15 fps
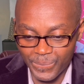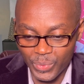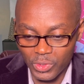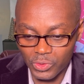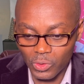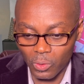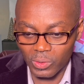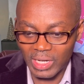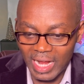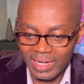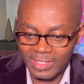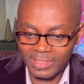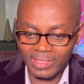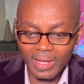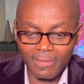So that
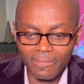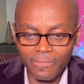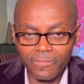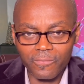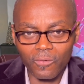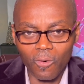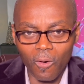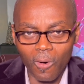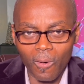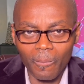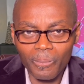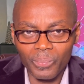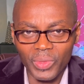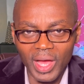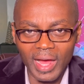is it for
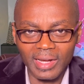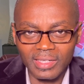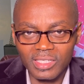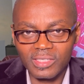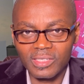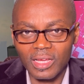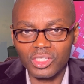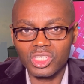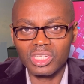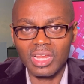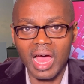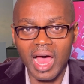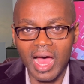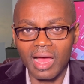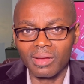this section.
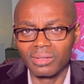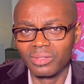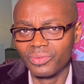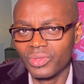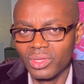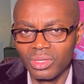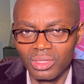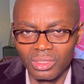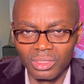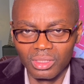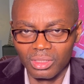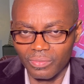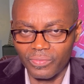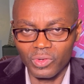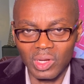
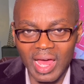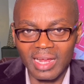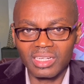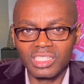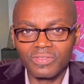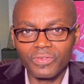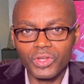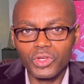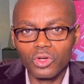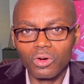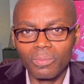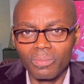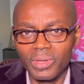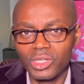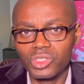If you like this video,
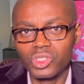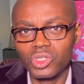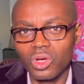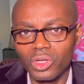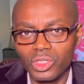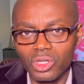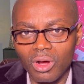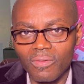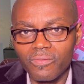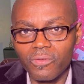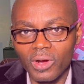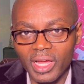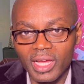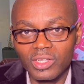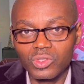make sure you don't
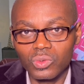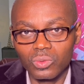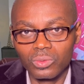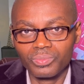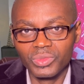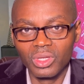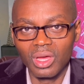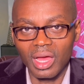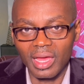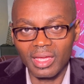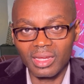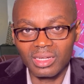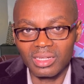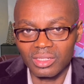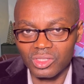forget to
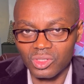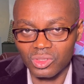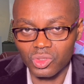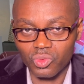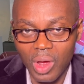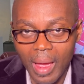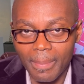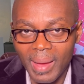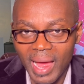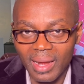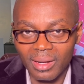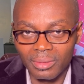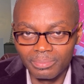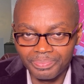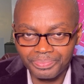hit the subscribe
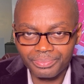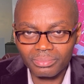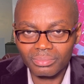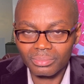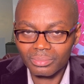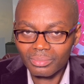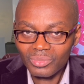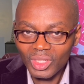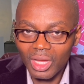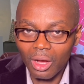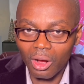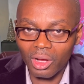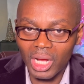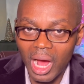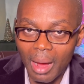button,
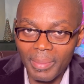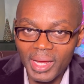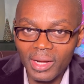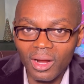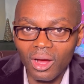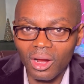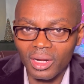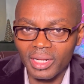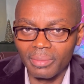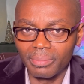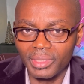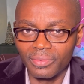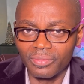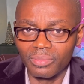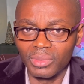or comment on it
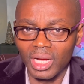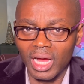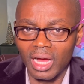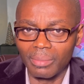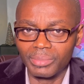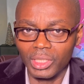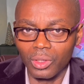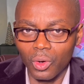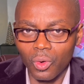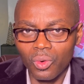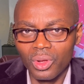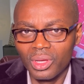below,